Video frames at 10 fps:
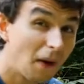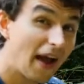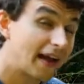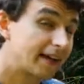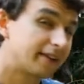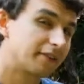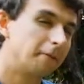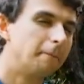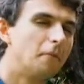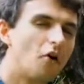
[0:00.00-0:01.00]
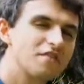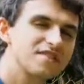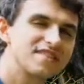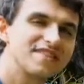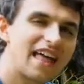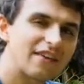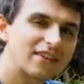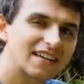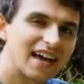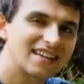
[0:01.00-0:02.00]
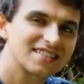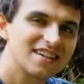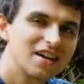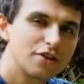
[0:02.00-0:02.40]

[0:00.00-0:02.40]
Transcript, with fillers: way that moths navigate